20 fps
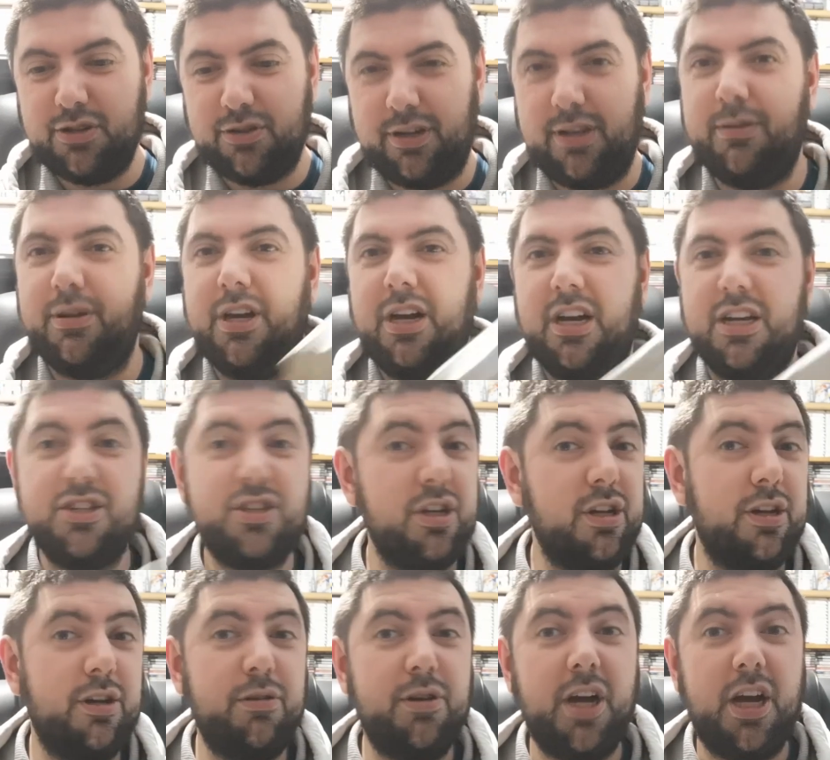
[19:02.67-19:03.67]
Dreamcast,
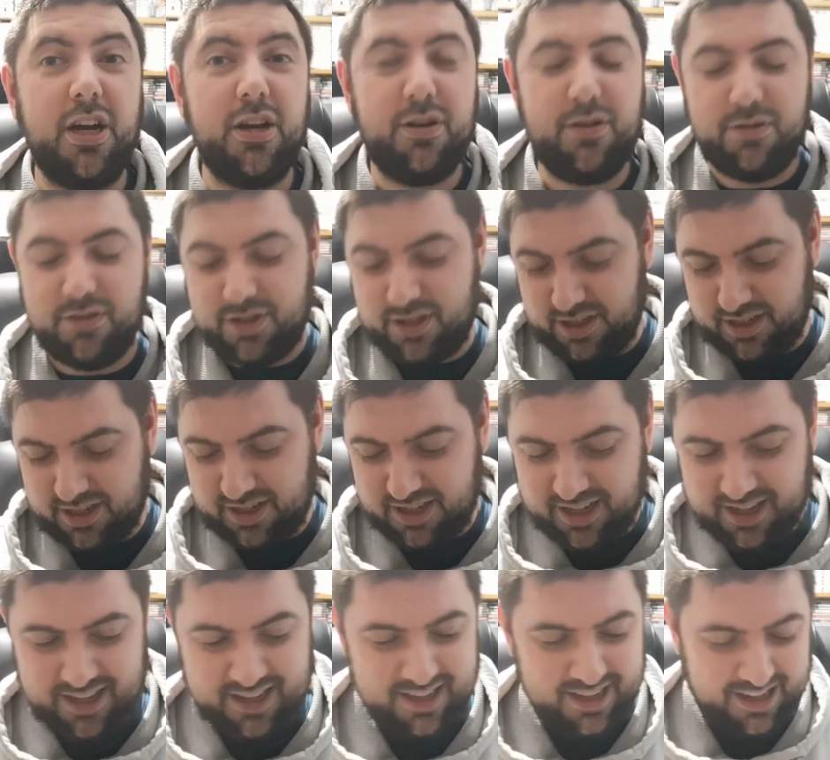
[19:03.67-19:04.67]
who knows.
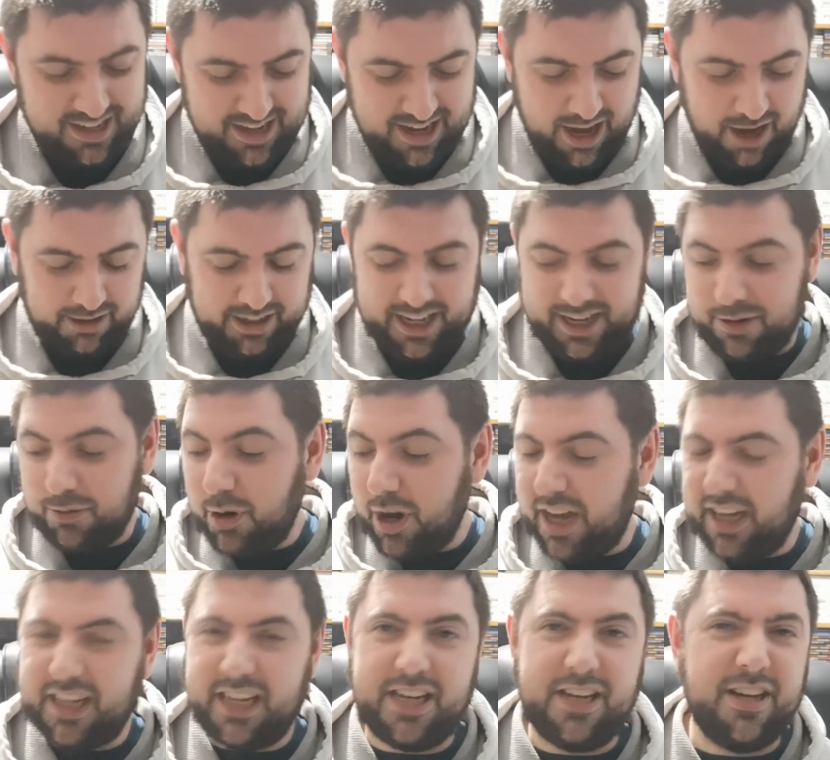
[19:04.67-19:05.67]
I'll get it
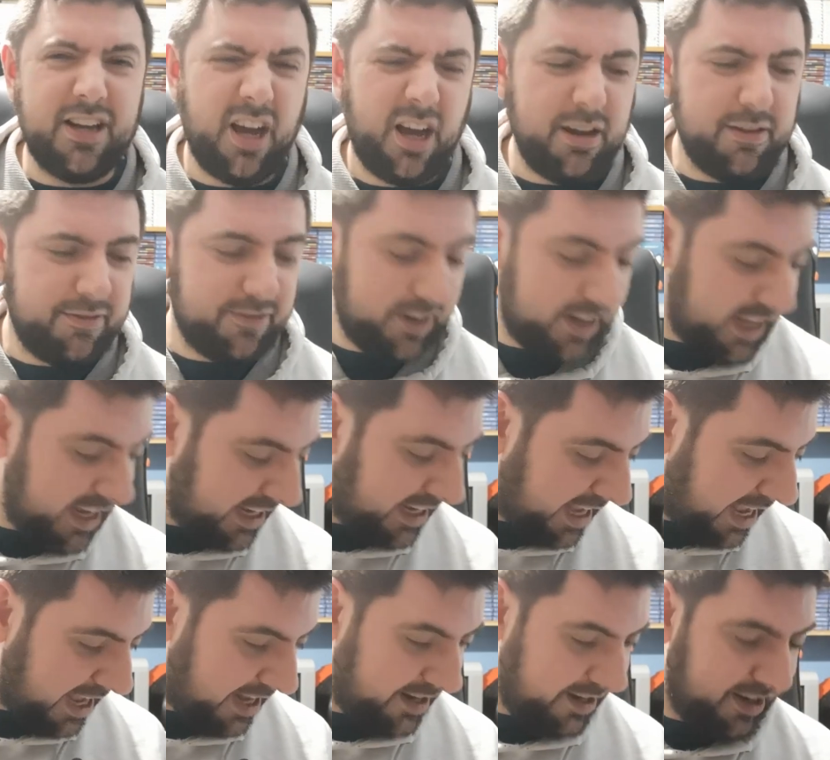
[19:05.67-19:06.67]
working hopefully
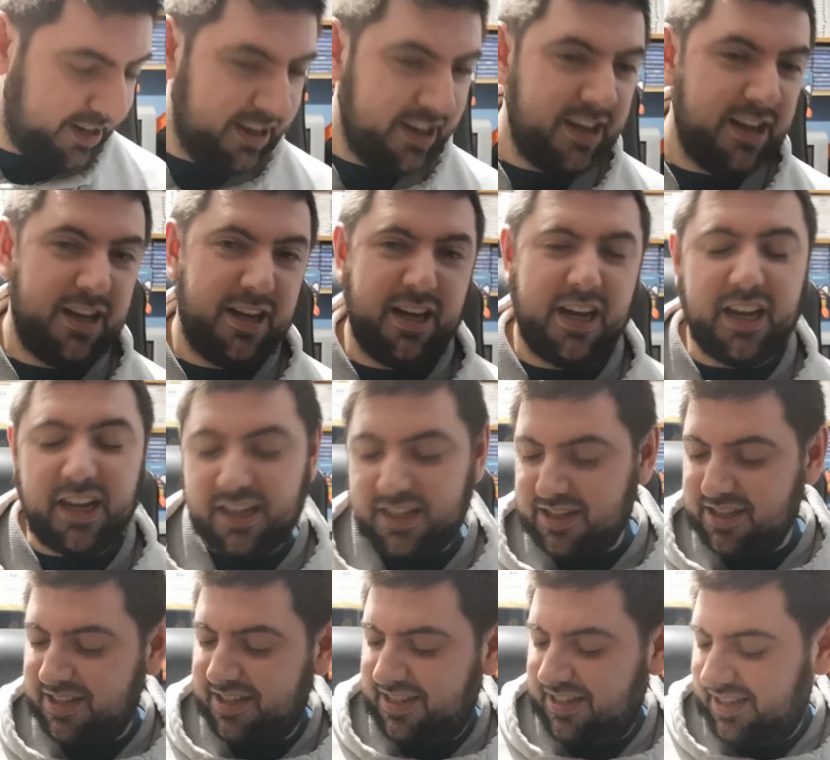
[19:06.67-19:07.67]
again,
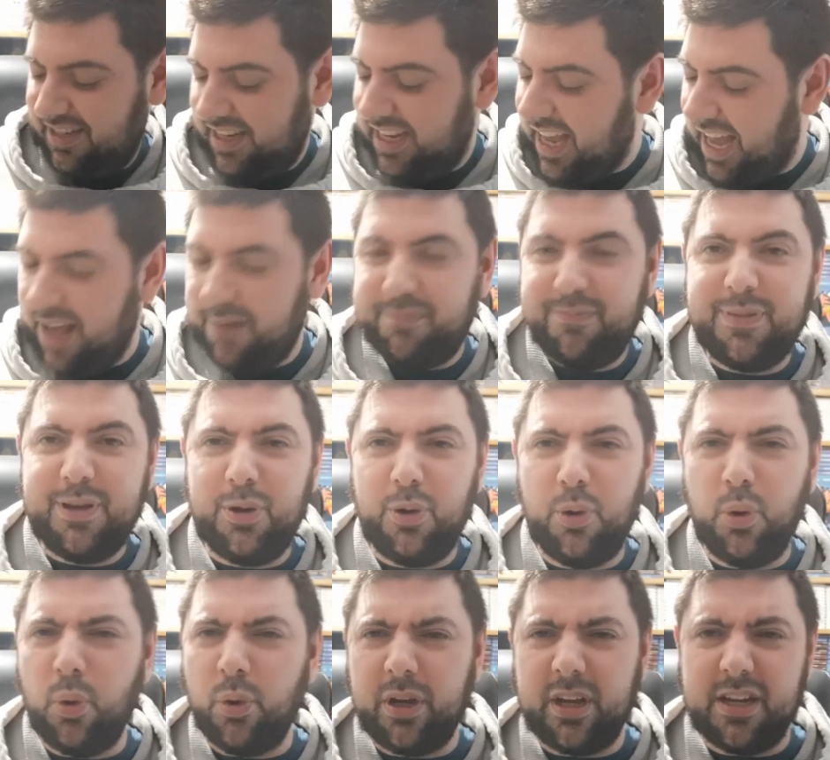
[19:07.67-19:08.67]
and yeah,
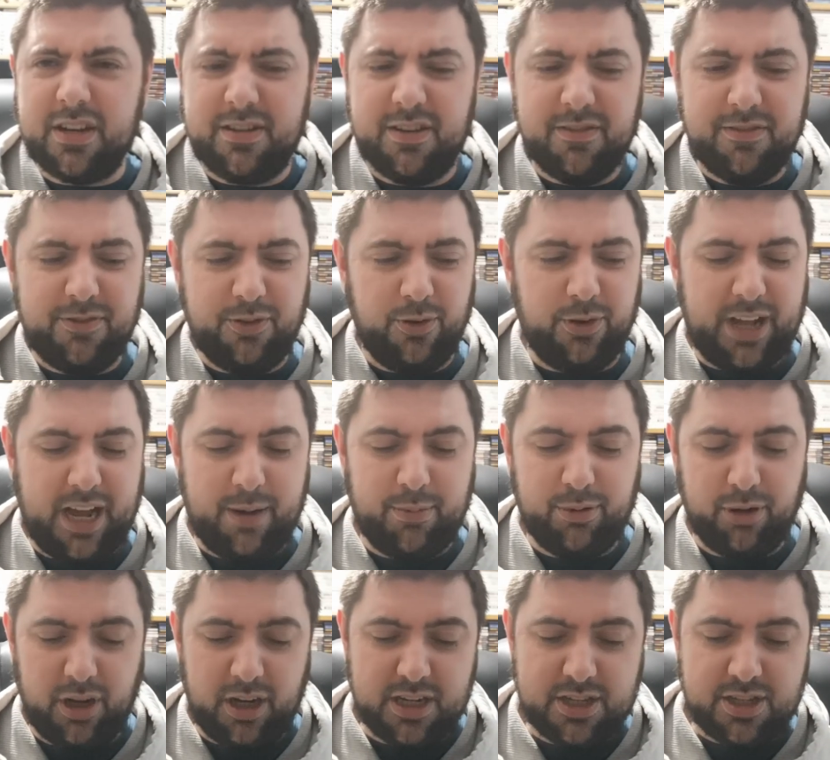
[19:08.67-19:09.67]
all good for that
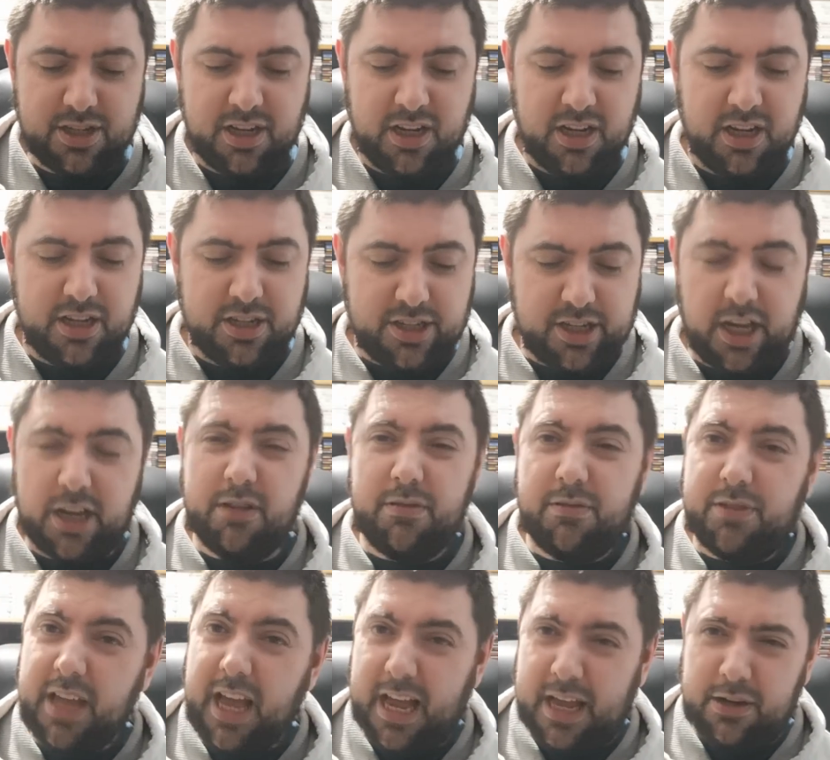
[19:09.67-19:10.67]
price. So
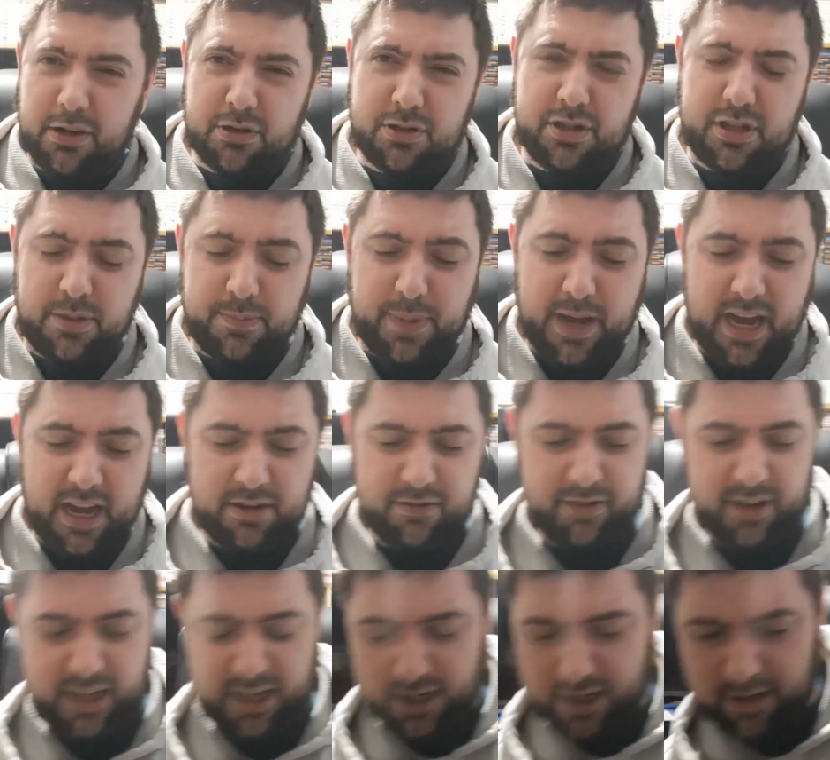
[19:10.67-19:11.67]
yeah, not too bad
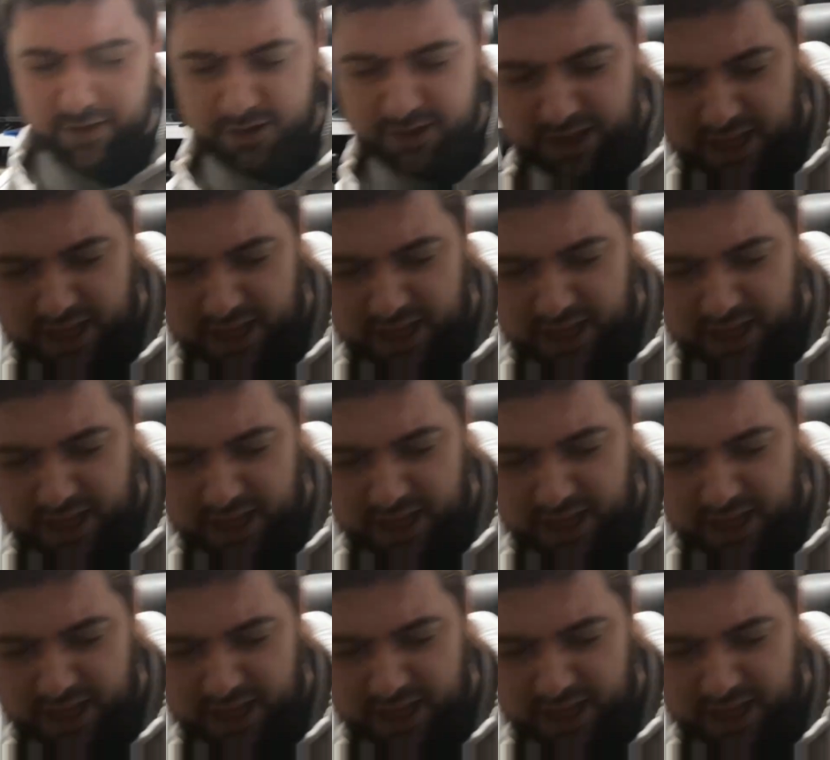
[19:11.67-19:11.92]
really, I don't